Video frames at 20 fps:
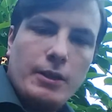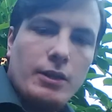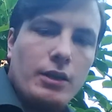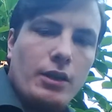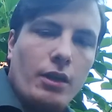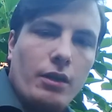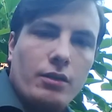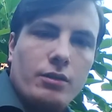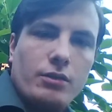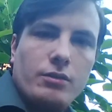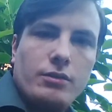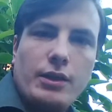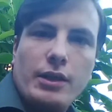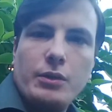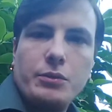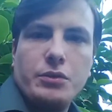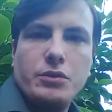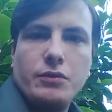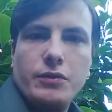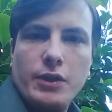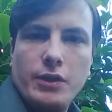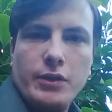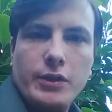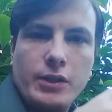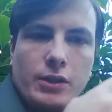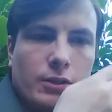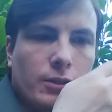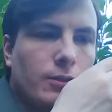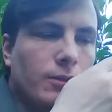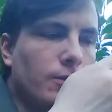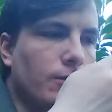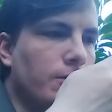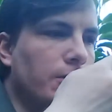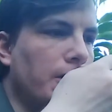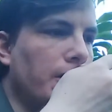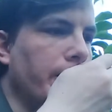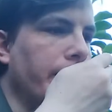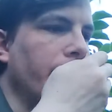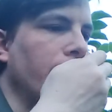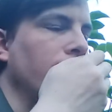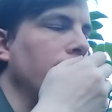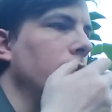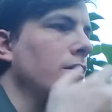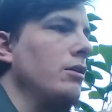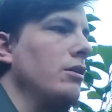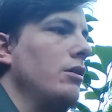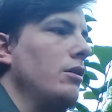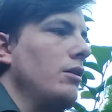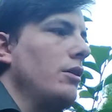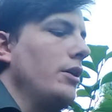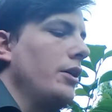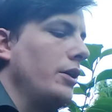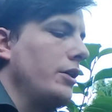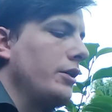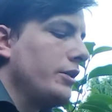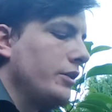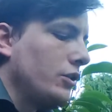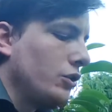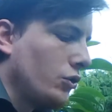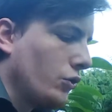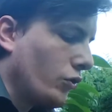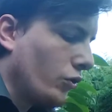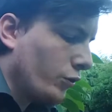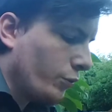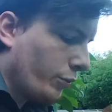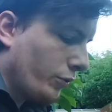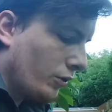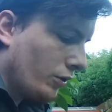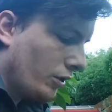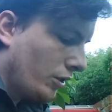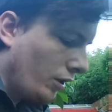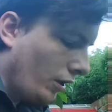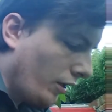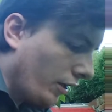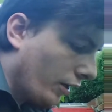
and that was very, very enjoyable.